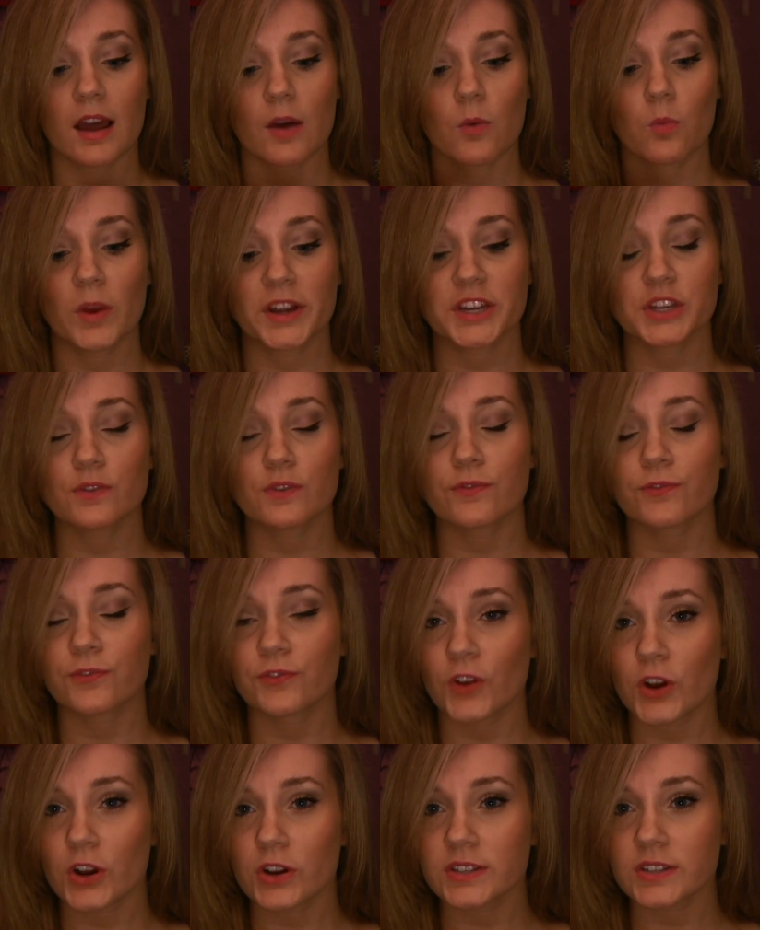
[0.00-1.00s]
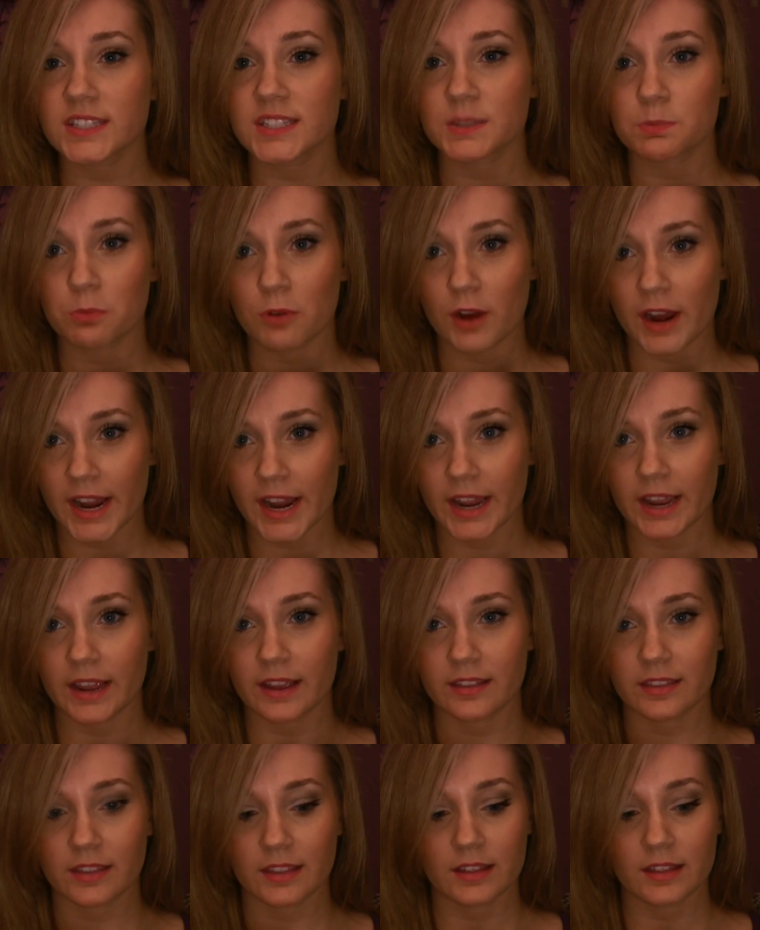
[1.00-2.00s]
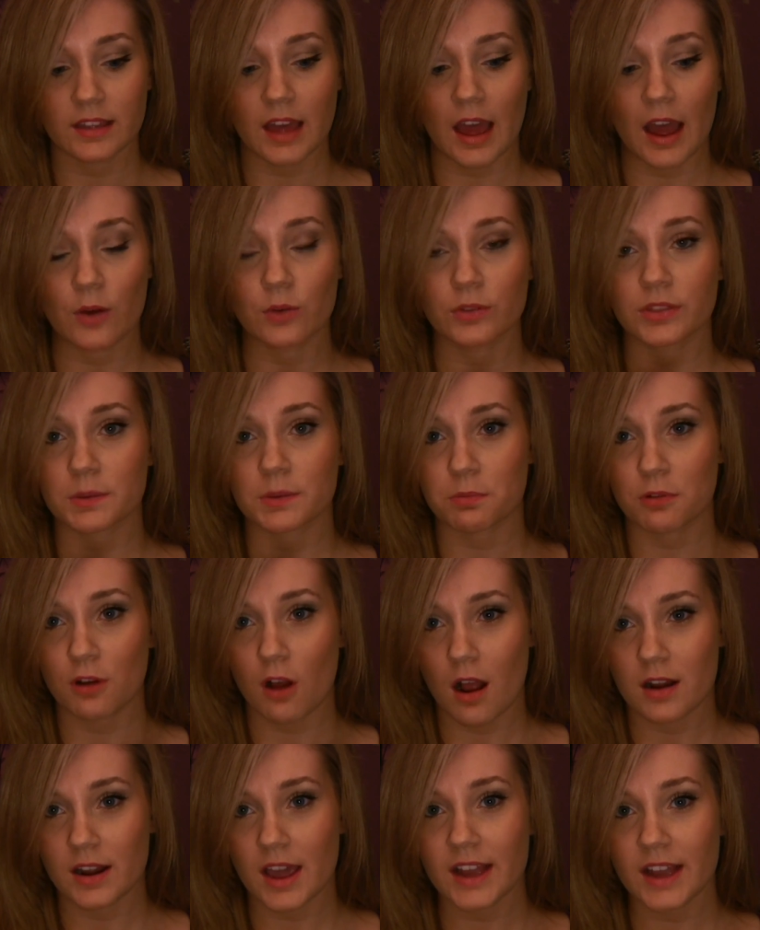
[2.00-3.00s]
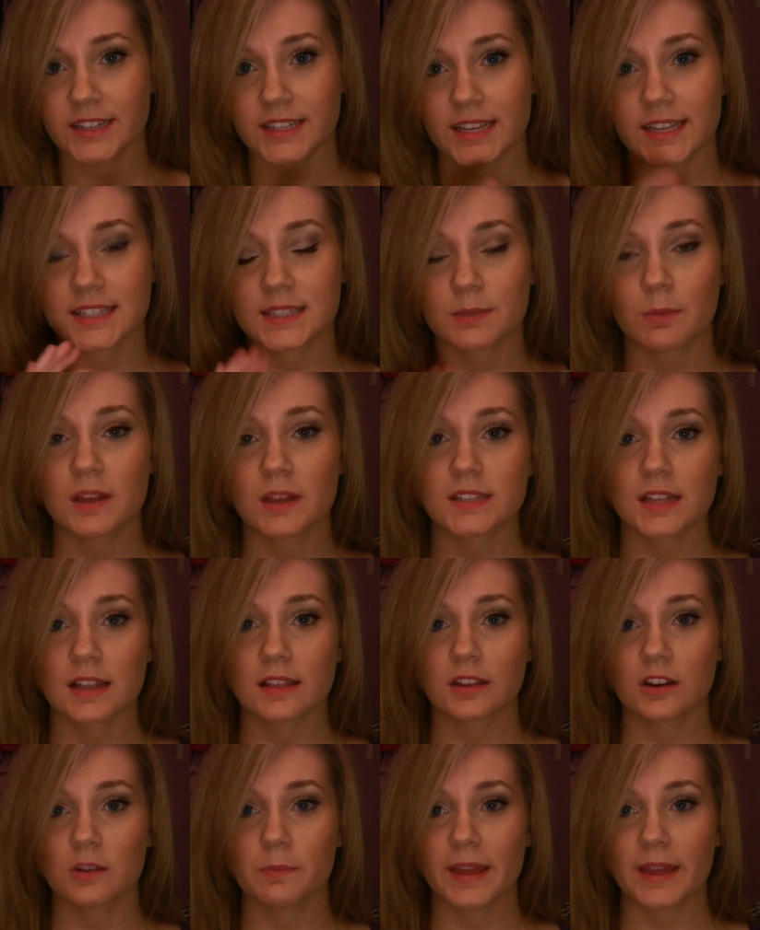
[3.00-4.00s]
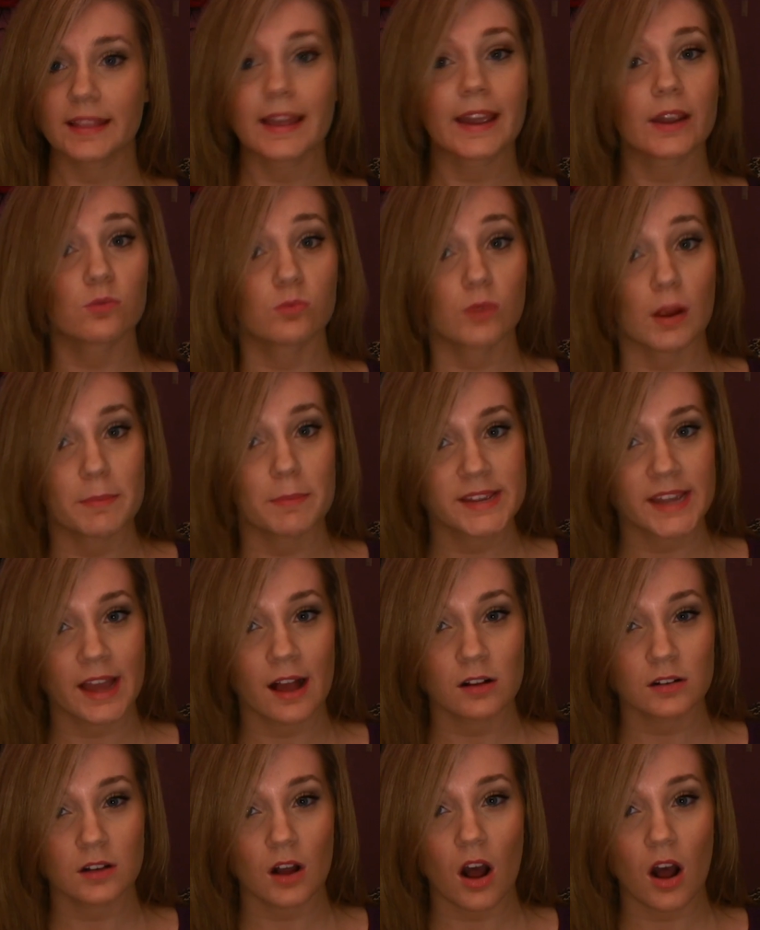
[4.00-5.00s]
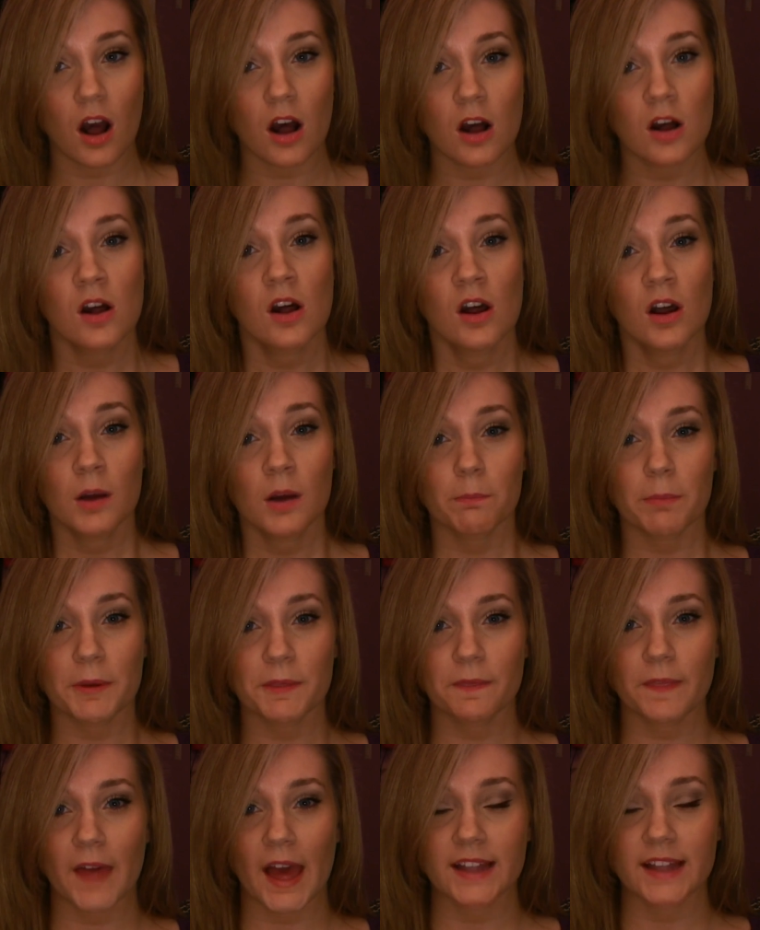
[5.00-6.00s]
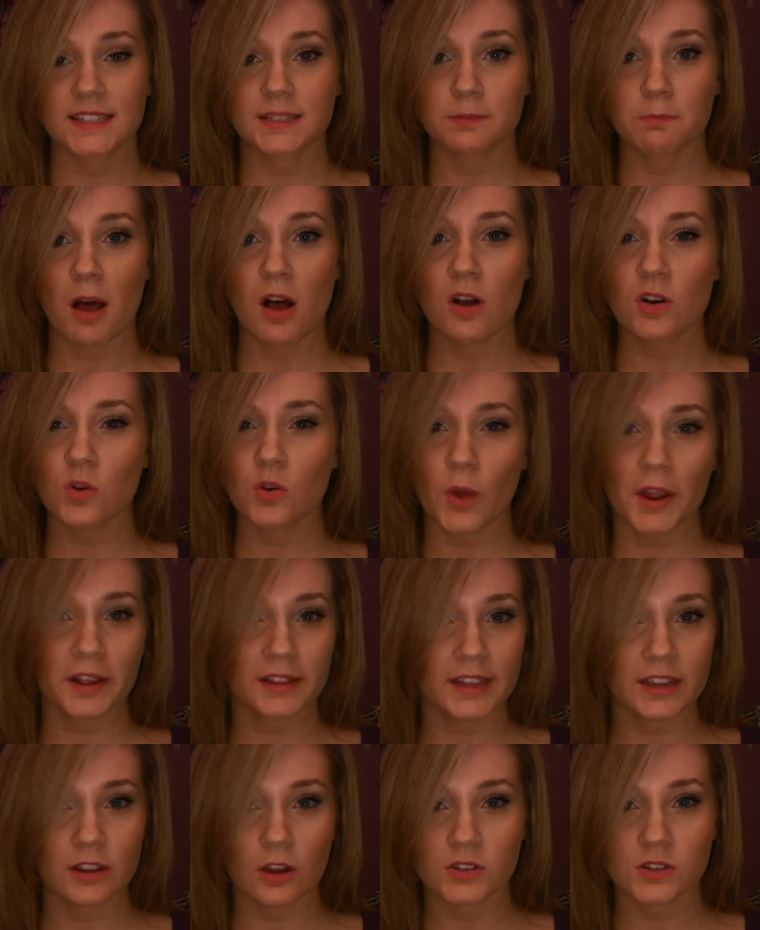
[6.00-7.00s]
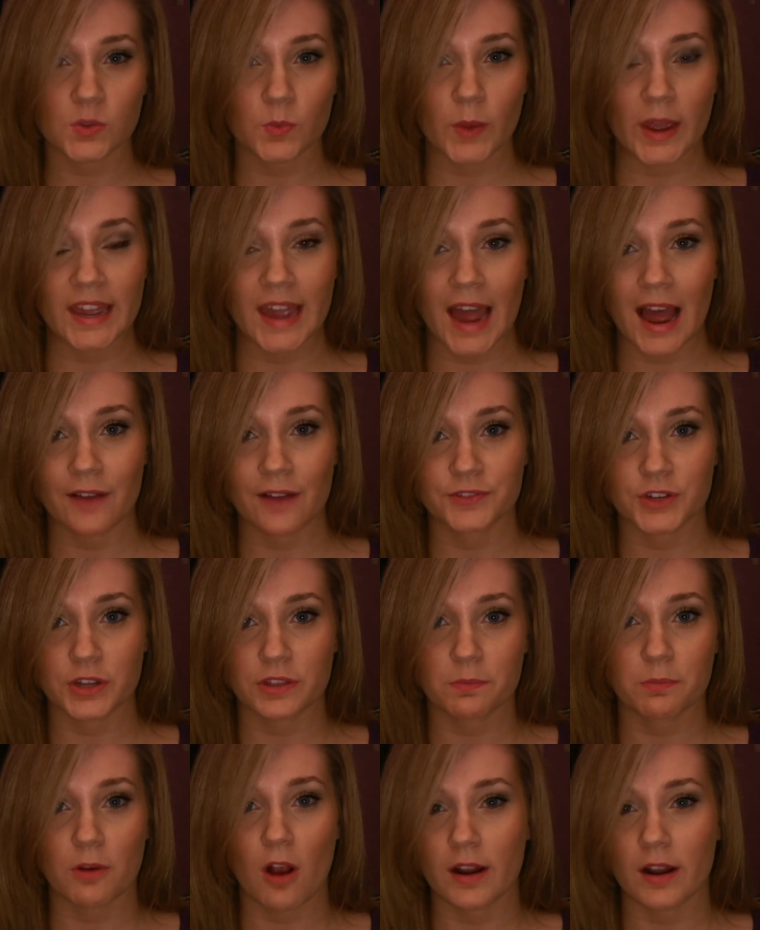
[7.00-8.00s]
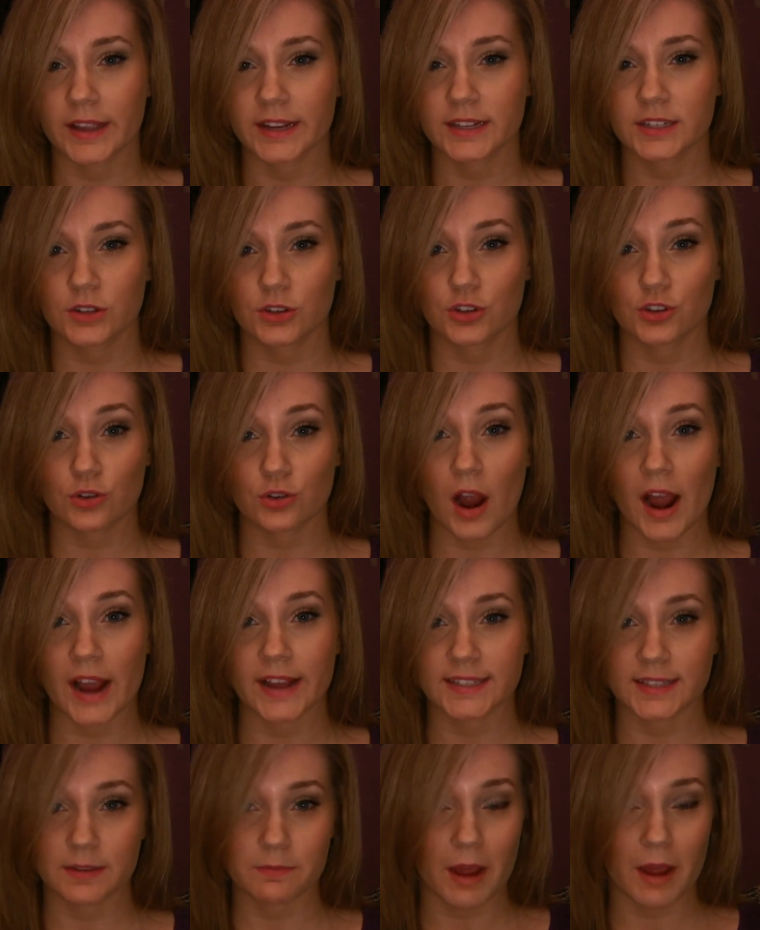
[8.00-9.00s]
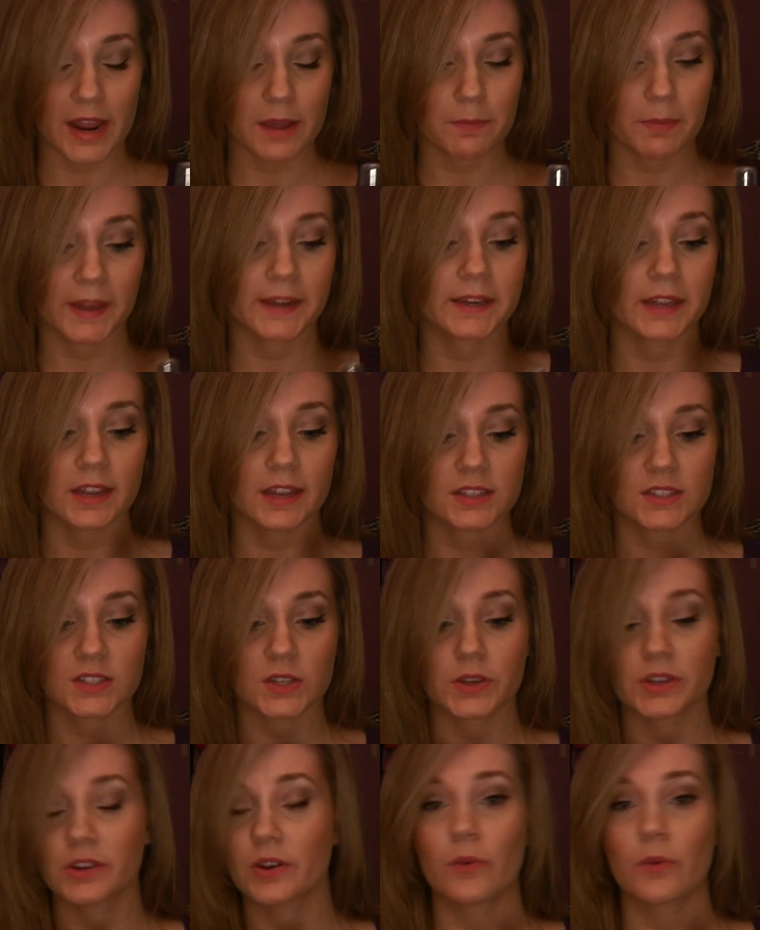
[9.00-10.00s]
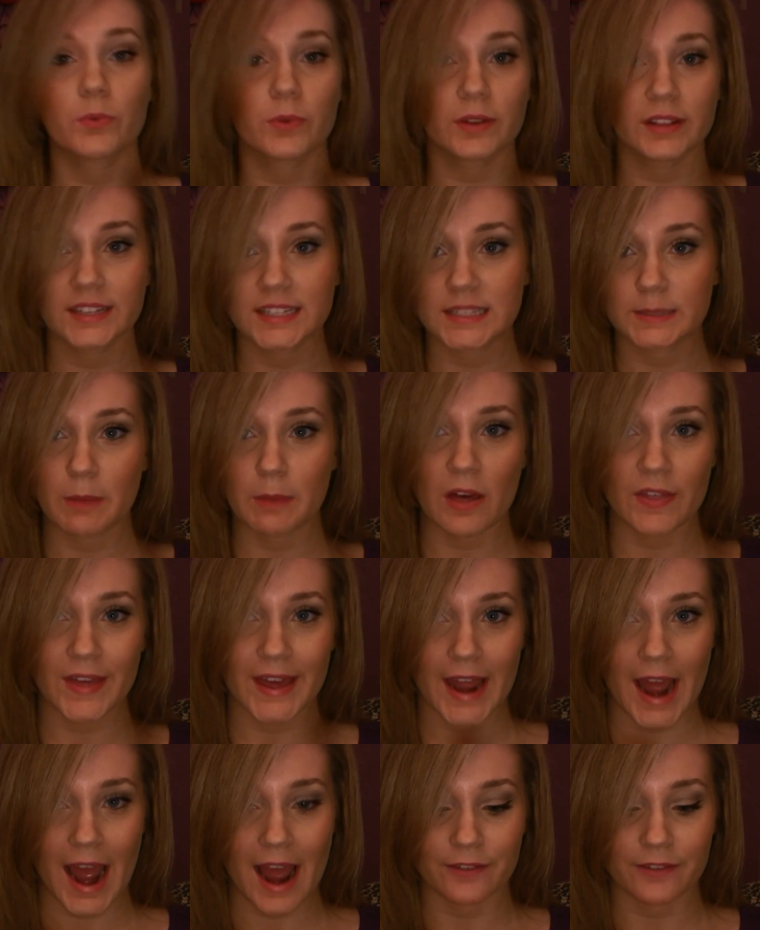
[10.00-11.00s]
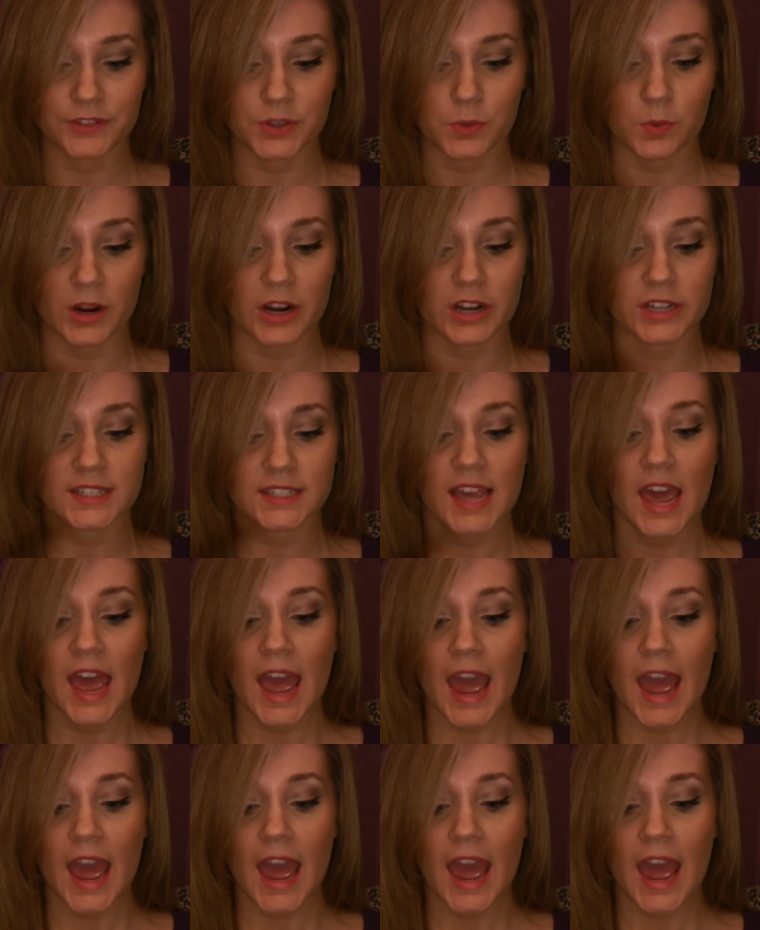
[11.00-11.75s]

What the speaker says: When you first spray out the product, it smells a little bit like rubbing alcohol, but that smell quickly goes away after the product dries, in my opinion, so you don't really smell that afterwards.